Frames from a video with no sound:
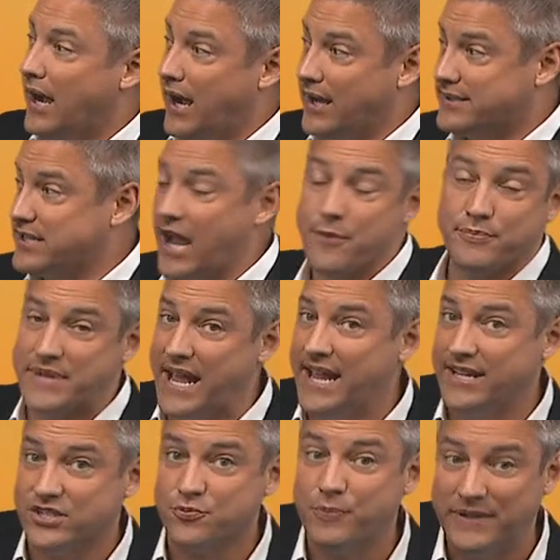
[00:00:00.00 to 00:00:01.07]
type
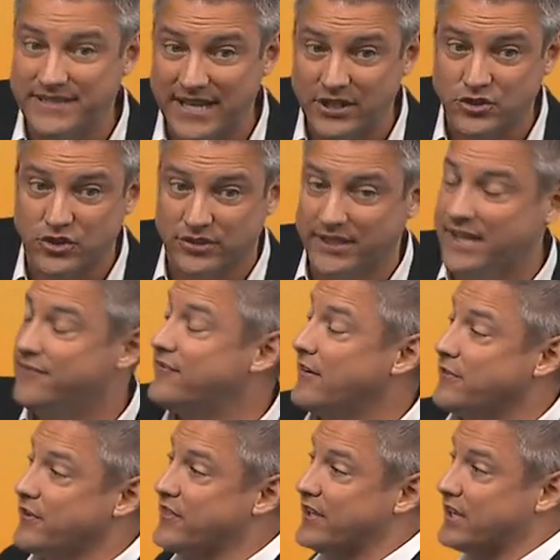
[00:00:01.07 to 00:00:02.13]
days, potentially, if
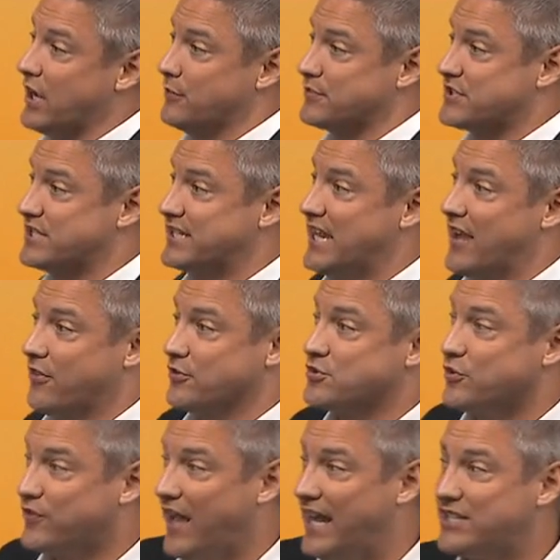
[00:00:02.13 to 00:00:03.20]
everything comes together. So
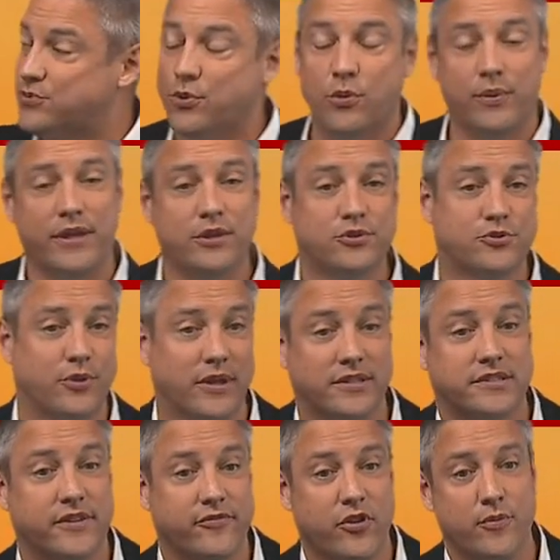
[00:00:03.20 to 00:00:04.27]
that's what we use
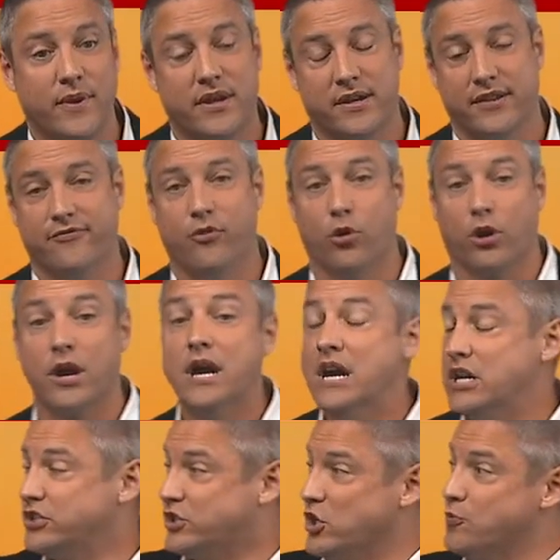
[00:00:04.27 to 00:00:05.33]
relative humidity for.
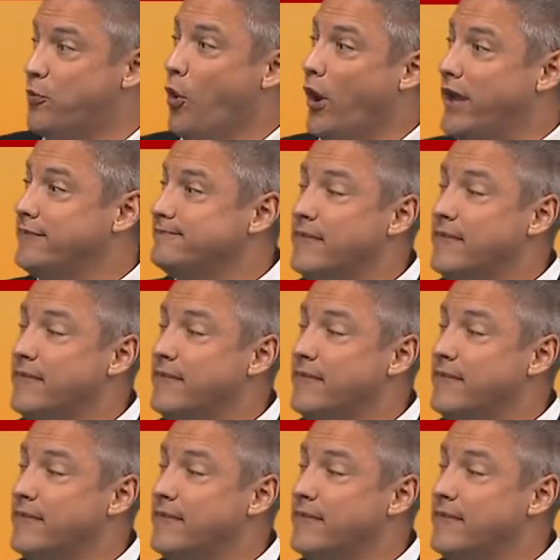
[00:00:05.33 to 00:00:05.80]
Dew point,